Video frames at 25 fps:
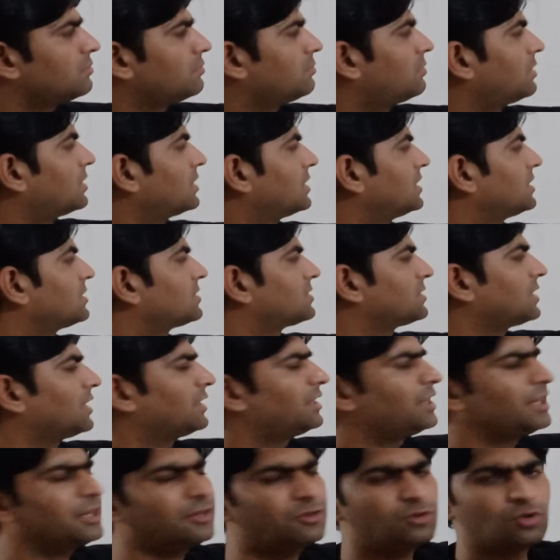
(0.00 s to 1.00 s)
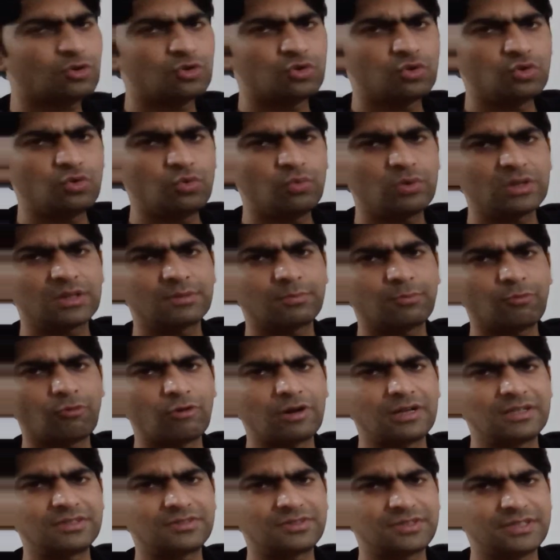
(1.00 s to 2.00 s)
but there is nothing to do with
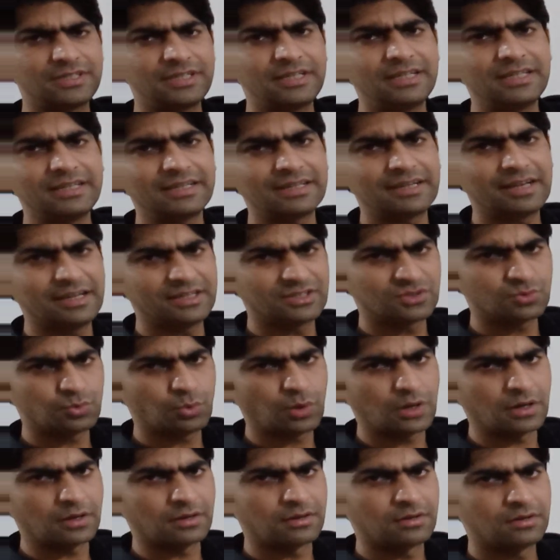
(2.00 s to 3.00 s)
point C in case 1.